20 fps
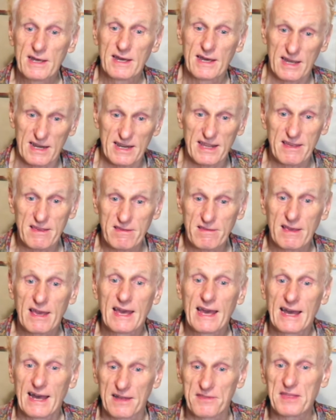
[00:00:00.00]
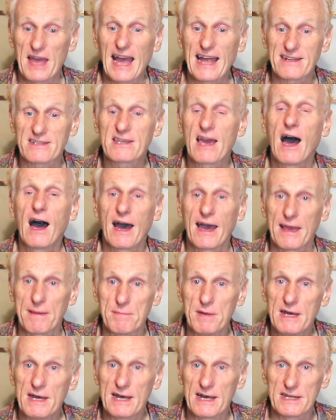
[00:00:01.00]
at least at that
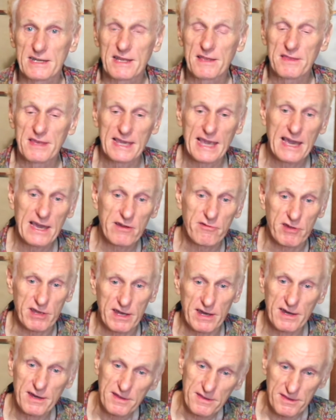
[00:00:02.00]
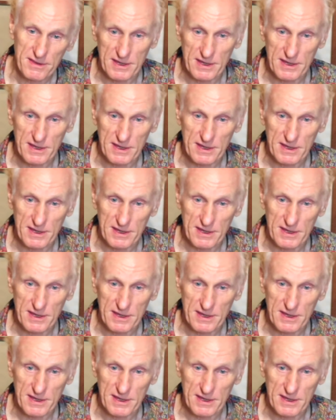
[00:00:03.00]
time and in the area,